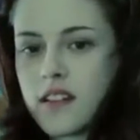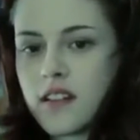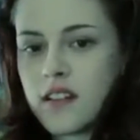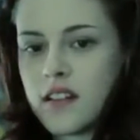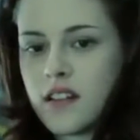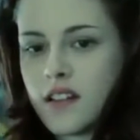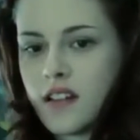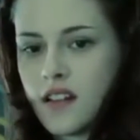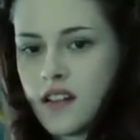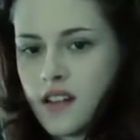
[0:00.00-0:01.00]

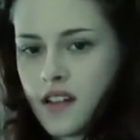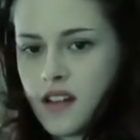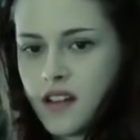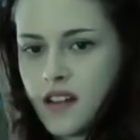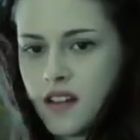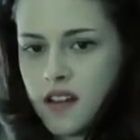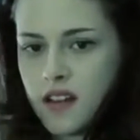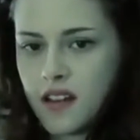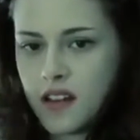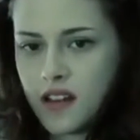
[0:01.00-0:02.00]

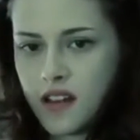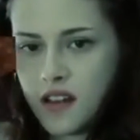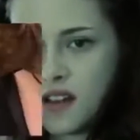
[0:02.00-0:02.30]
(silent)